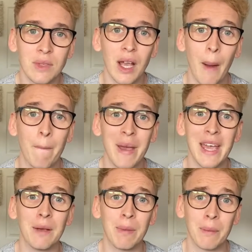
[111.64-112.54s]
A
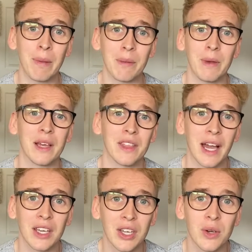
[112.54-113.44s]
big, big, big, big
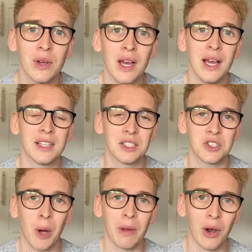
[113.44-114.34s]
thank you to
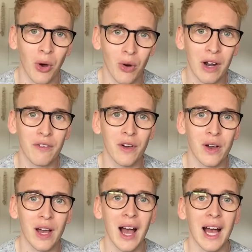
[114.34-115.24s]
Tom and Laura
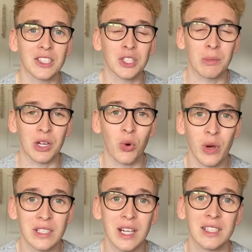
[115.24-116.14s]
for our summer
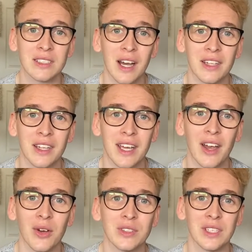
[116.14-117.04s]
quiz last night that they
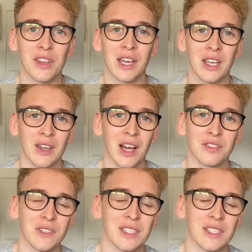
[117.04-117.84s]
hosted. Thank you guys for the